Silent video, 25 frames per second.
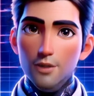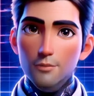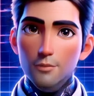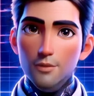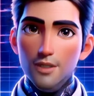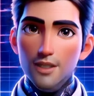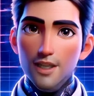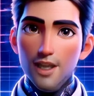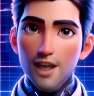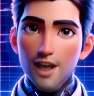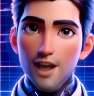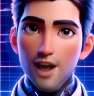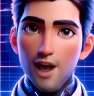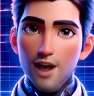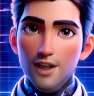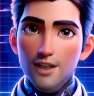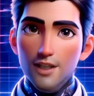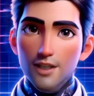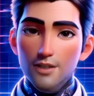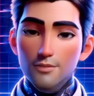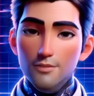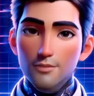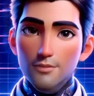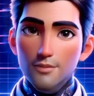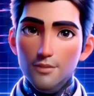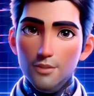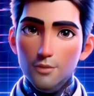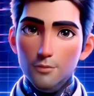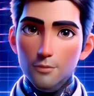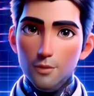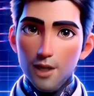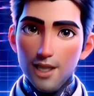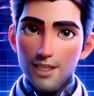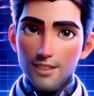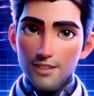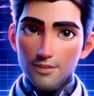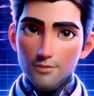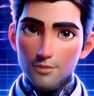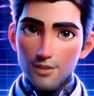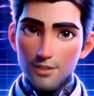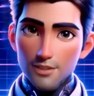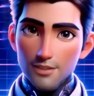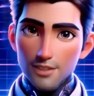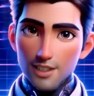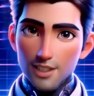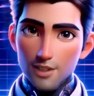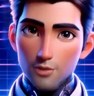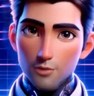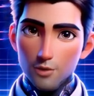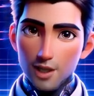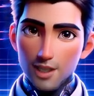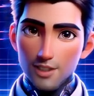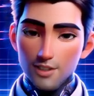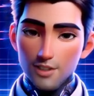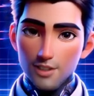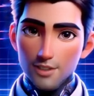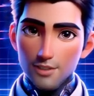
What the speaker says: This information can be used as a guide